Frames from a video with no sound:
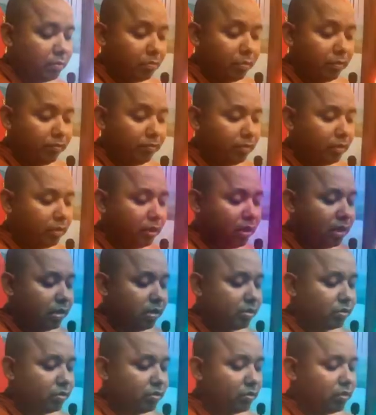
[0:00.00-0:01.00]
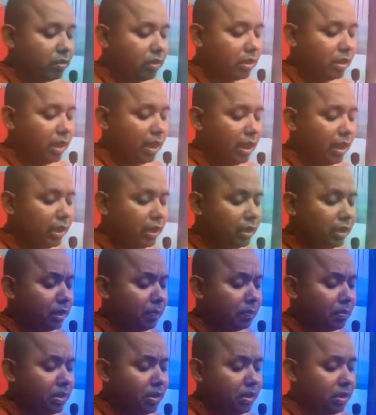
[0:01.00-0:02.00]
before the householder
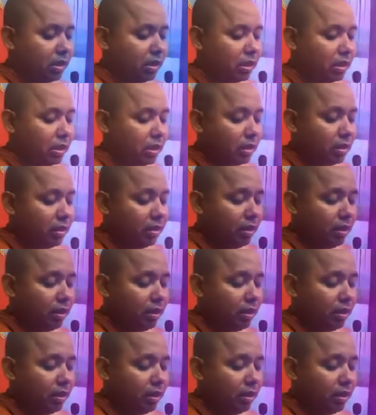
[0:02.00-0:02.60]
another Pindika.